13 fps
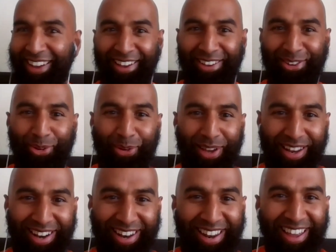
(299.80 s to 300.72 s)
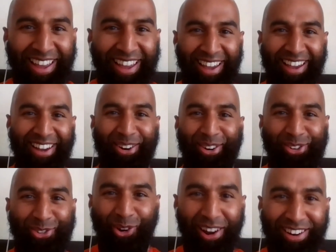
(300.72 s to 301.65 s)
you in
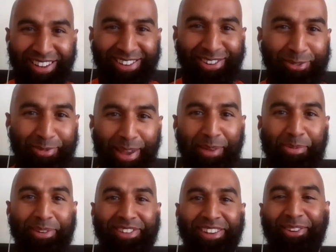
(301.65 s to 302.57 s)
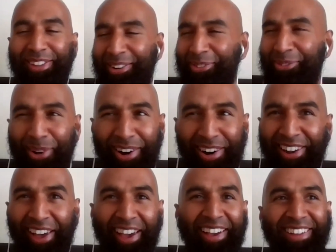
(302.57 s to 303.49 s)
Gujarati newspapers, and I was like, what?
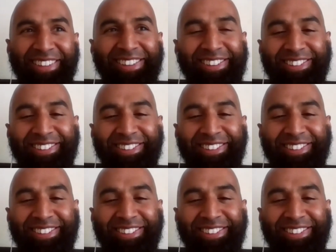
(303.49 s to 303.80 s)
Like, this is